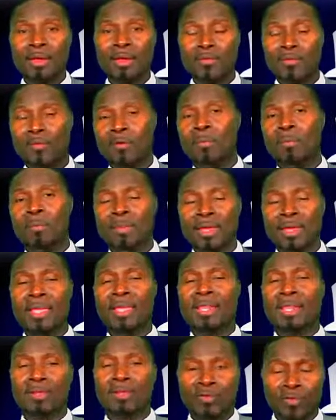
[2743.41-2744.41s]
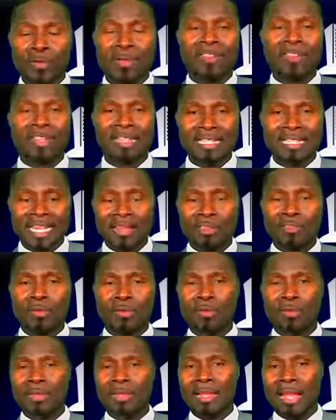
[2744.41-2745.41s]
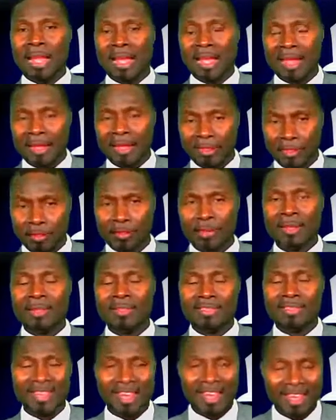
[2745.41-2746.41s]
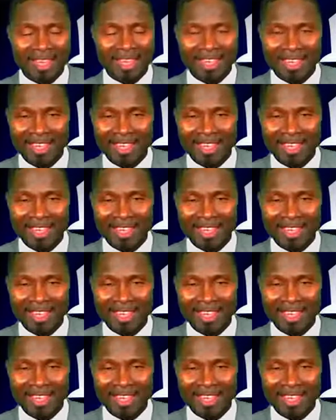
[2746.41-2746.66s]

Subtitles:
from making a choice in terms of their expenditure.